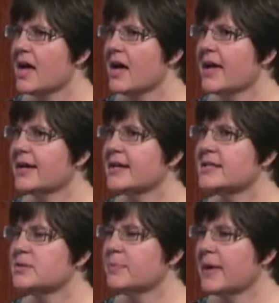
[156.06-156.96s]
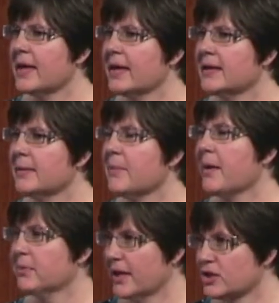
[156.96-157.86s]
It has been
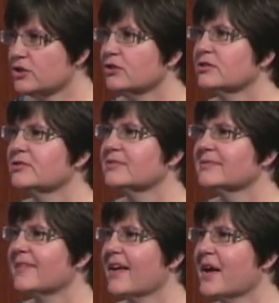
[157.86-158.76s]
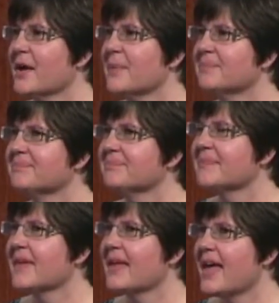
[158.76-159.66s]
my pleasure,
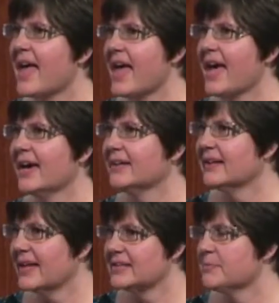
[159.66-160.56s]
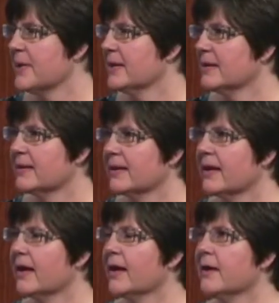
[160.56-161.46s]
and it's been
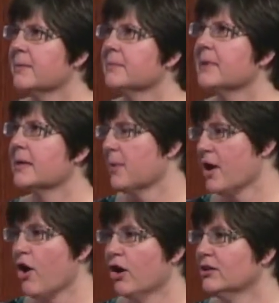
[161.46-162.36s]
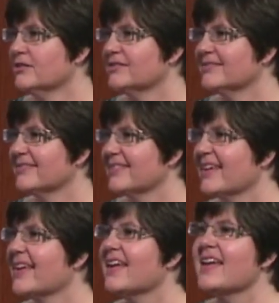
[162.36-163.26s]
in my heart
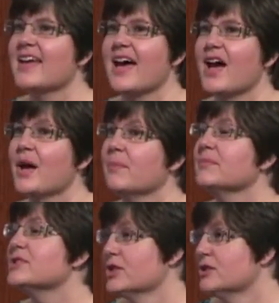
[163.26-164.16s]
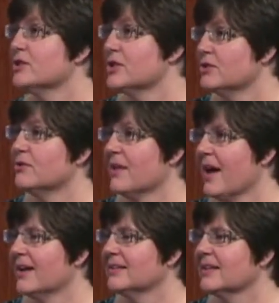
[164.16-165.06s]
to do
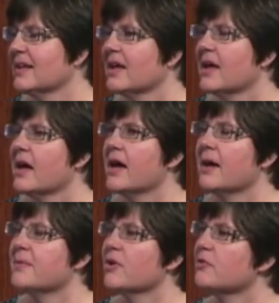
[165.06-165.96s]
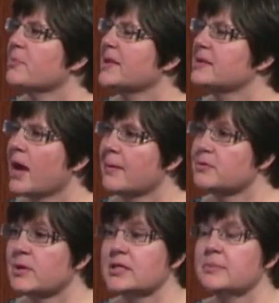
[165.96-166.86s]
that. There have been
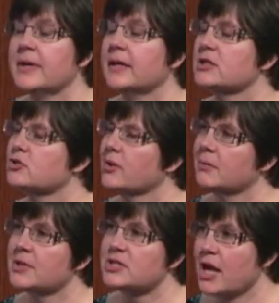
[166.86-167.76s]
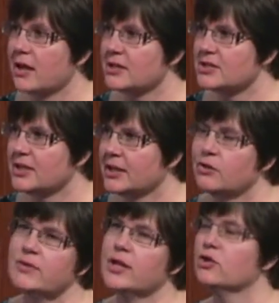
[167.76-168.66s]
times when it's been extremely challenging and
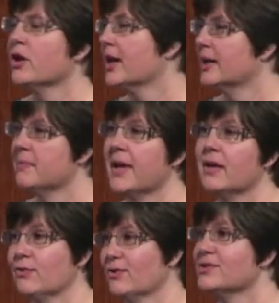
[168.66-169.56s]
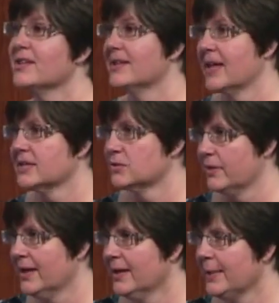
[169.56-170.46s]
you think you're not going to make it through to the next
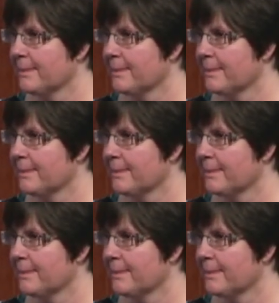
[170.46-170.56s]
week,